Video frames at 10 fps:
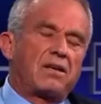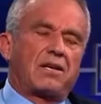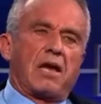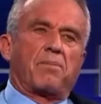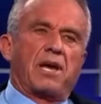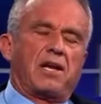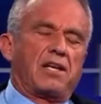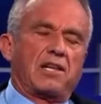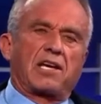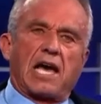
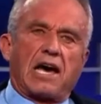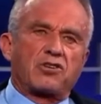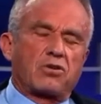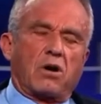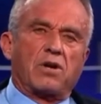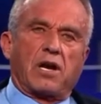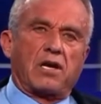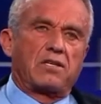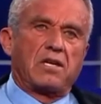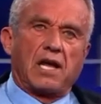campaigning in the Castro in
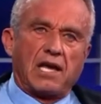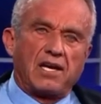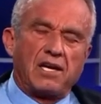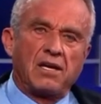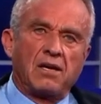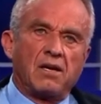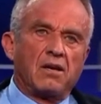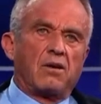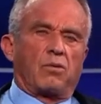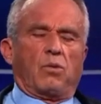1980.
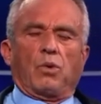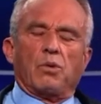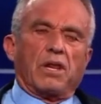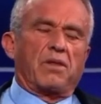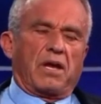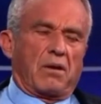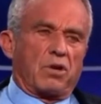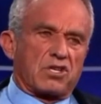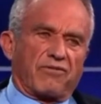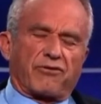It
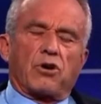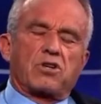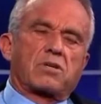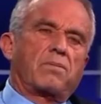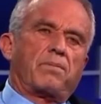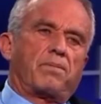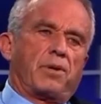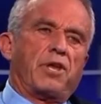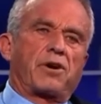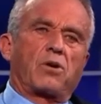was the first
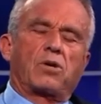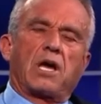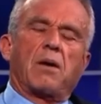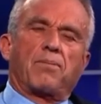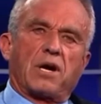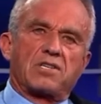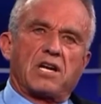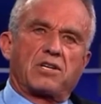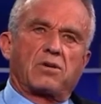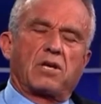
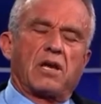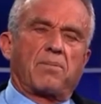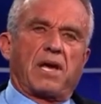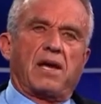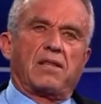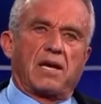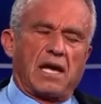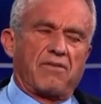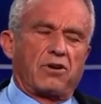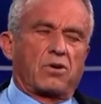presidential campaign that
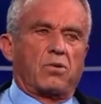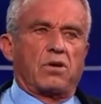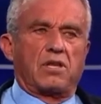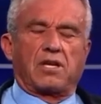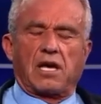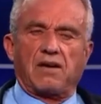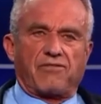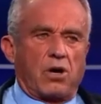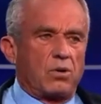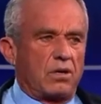ever courted the gay
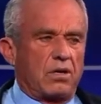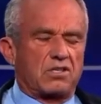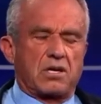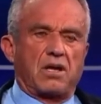vote. It's